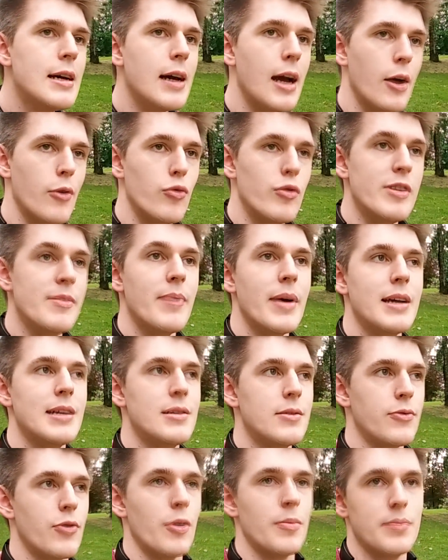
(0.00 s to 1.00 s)
a remake
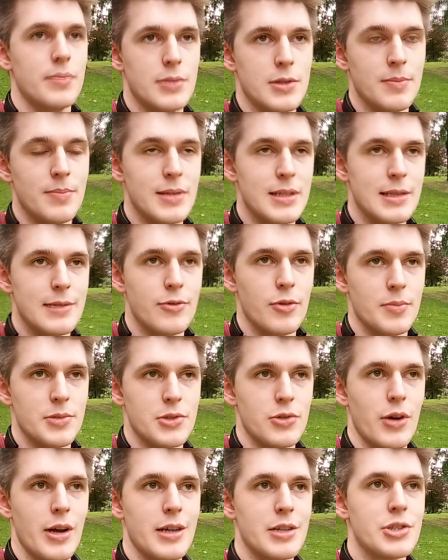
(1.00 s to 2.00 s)
completely from
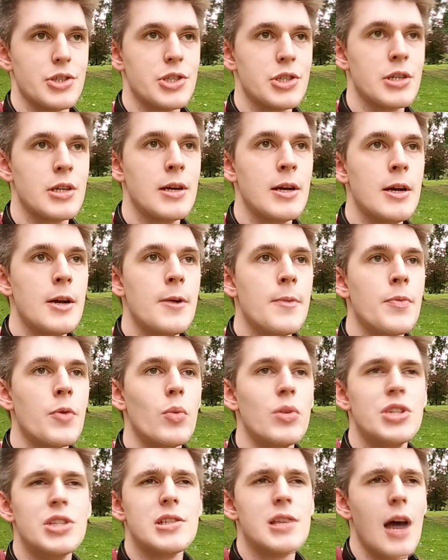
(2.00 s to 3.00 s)
scratch,
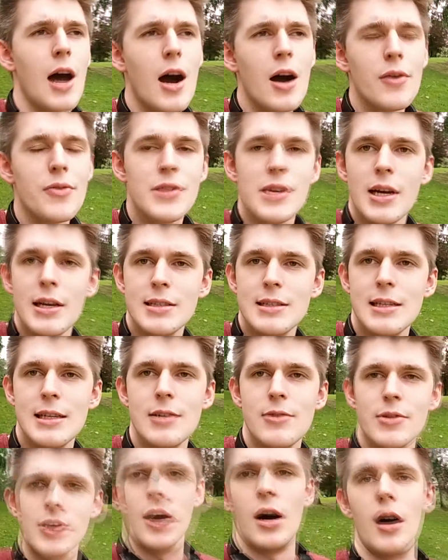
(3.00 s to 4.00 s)
which is half the
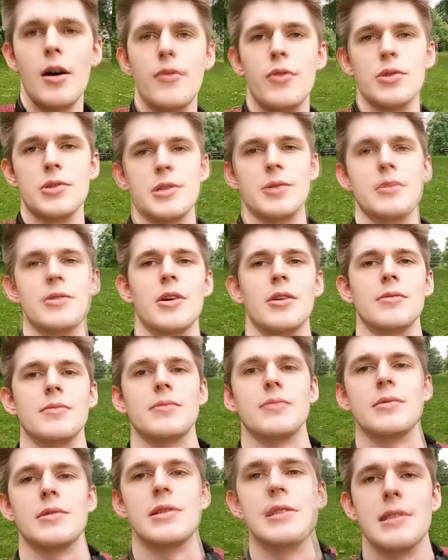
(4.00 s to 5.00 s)
idea and half also not
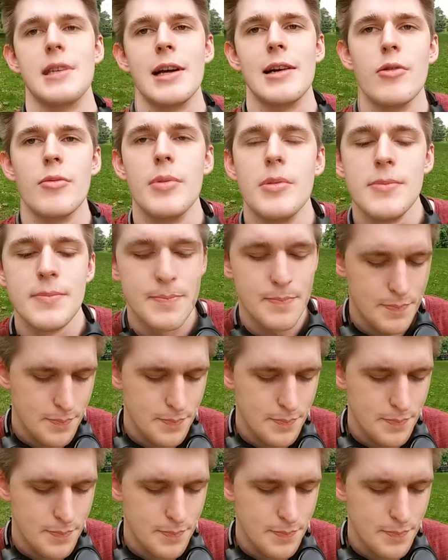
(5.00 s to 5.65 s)
desirable.